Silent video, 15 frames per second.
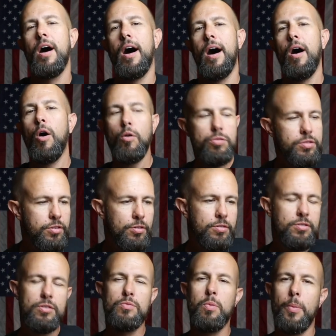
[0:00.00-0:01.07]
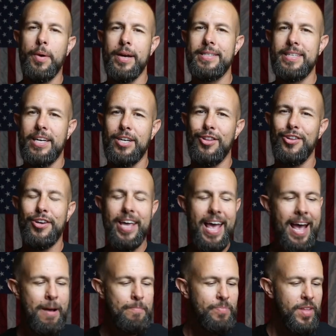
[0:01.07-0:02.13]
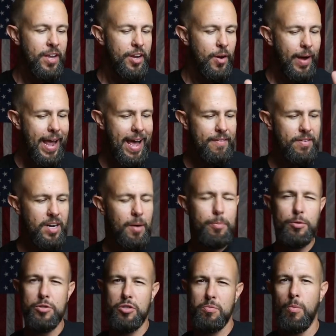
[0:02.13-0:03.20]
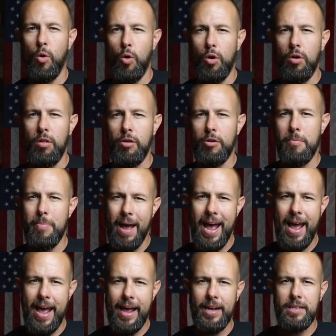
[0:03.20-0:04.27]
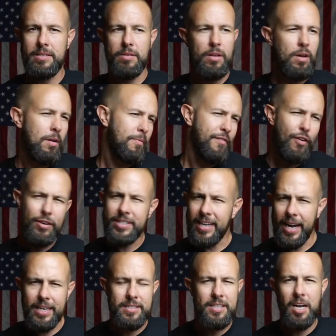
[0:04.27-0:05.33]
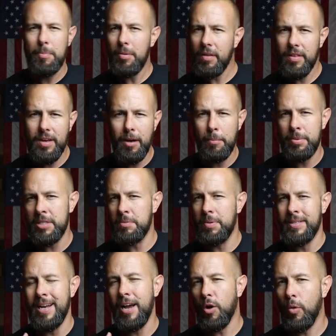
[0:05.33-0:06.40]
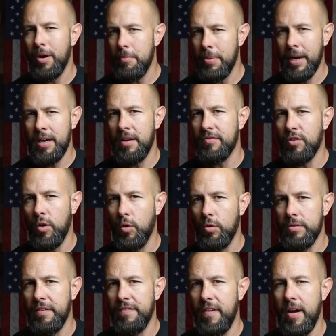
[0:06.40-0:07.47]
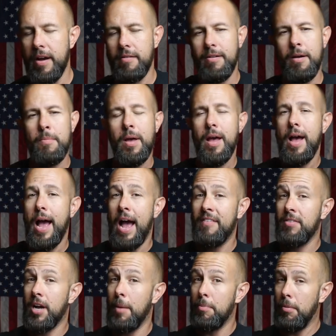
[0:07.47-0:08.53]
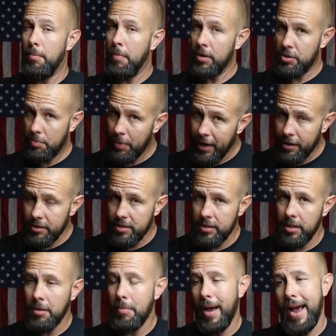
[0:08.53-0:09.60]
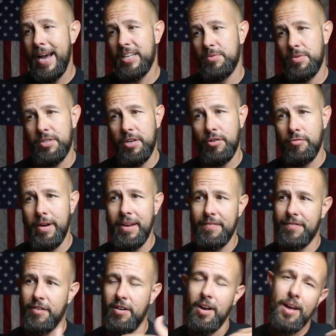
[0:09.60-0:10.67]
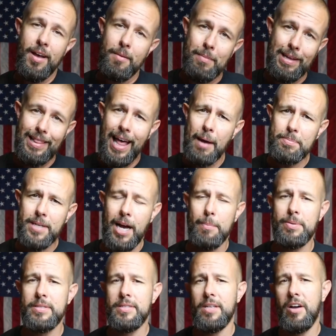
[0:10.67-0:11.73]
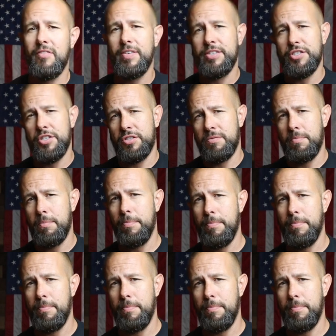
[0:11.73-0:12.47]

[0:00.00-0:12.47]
Uh, holsters is what we're going to take a look at. You know, I have a couple smaller bags, like uh, Vertx, a couple other companies, but not quite big enough to hold a firearm. I have a couple much bigger sling bags, which are great for my laptop and stuff. It's just